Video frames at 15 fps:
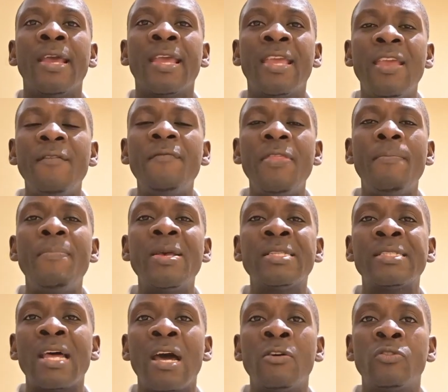Give the
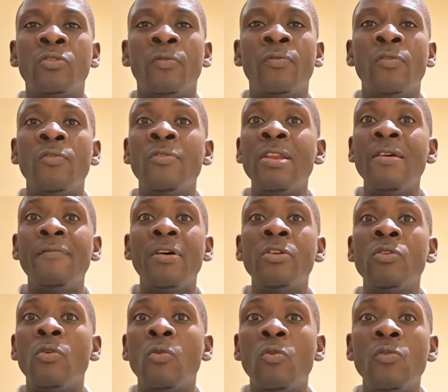best out of you. You never
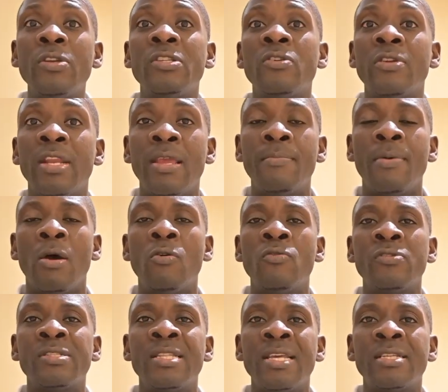know who is your neighbor,
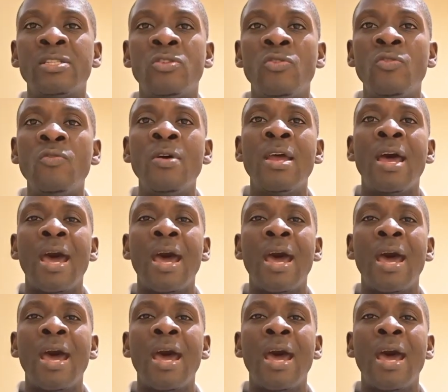who's next to you,